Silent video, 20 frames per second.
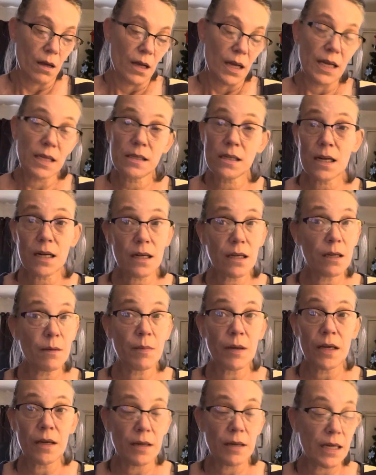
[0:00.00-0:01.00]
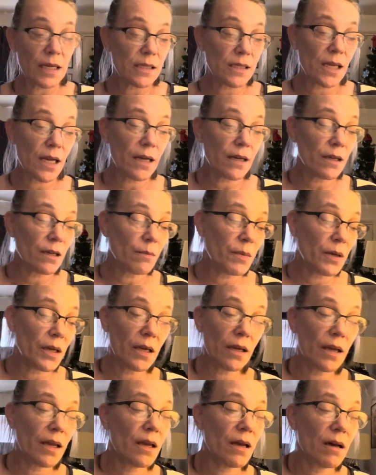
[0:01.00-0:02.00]
it's not gonna be a it's not gonna be
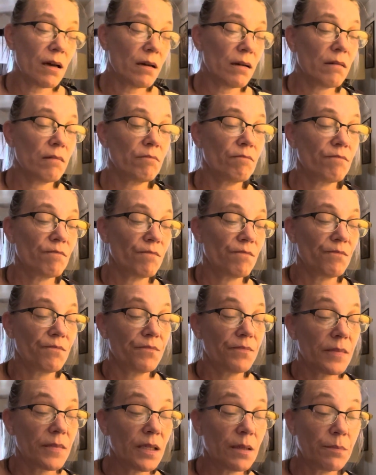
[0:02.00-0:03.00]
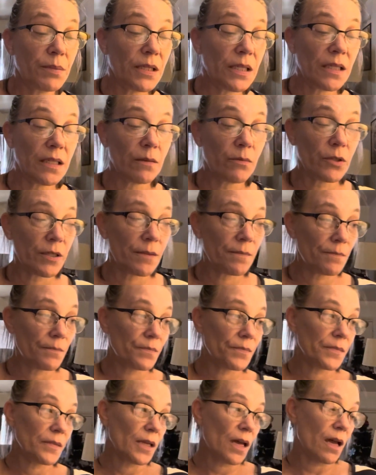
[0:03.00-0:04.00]
a um a busy one,
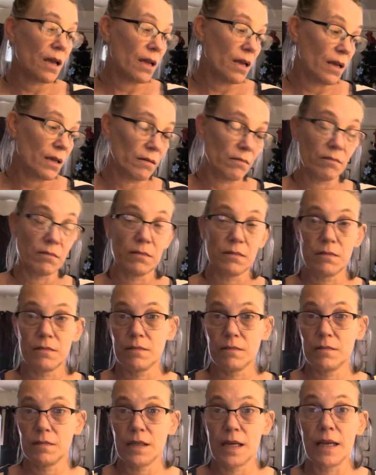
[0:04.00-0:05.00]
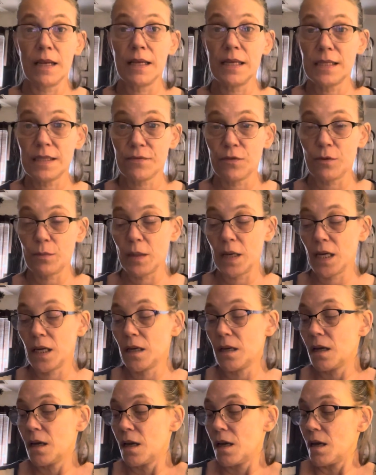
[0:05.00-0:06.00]
and at least for me.
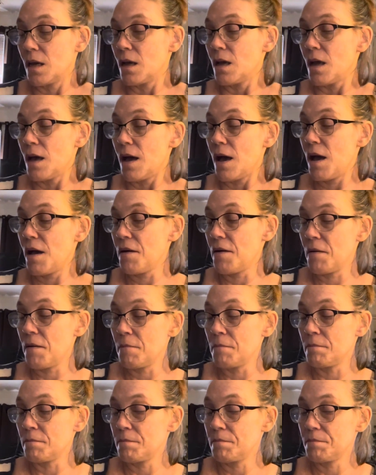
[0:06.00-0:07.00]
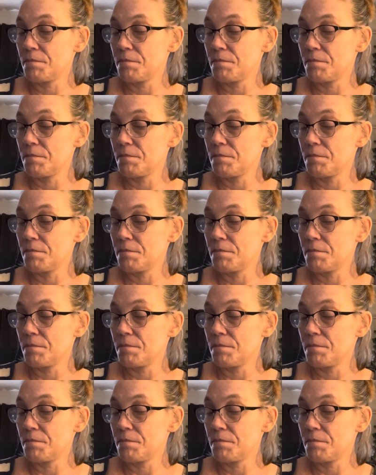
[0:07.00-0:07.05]
Um,